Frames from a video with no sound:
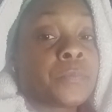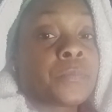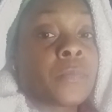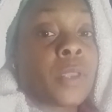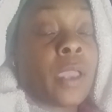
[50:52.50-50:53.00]

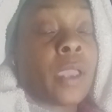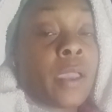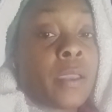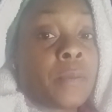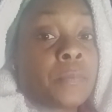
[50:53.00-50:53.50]

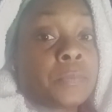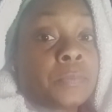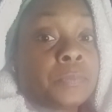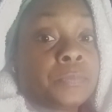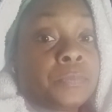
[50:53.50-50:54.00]
Okay,
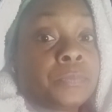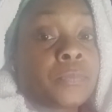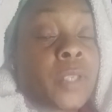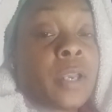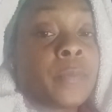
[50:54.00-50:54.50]

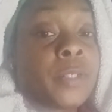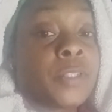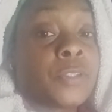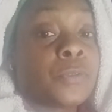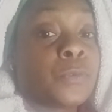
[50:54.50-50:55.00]
coming into
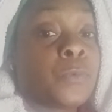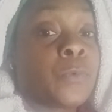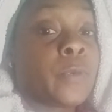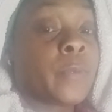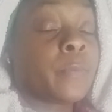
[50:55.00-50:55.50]
a
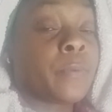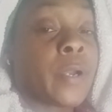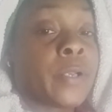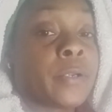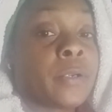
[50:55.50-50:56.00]
woman
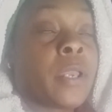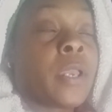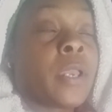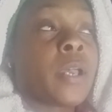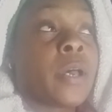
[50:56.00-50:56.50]
prior,
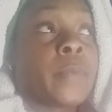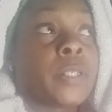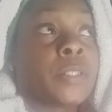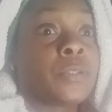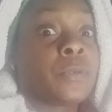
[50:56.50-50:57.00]
coming
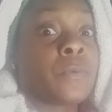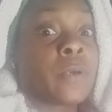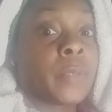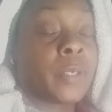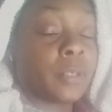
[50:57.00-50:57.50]
into a
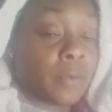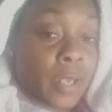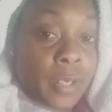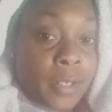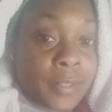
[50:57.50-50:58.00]
woman, okay,
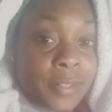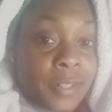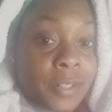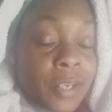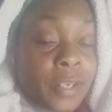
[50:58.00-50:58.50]
as a
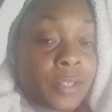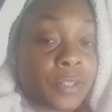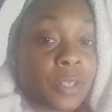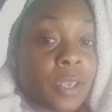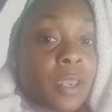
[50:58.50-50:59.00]
teenage
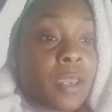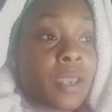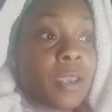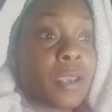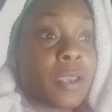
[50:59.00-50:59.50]

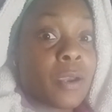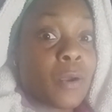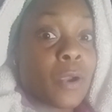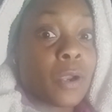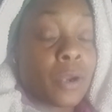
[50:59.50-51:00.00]

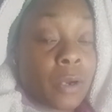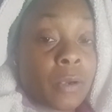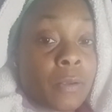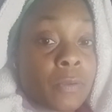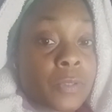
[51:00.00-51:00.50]

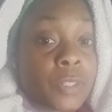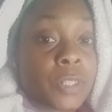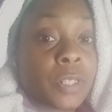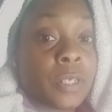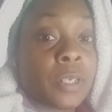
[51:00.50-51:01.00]
girl,
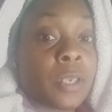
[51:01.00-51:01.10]
she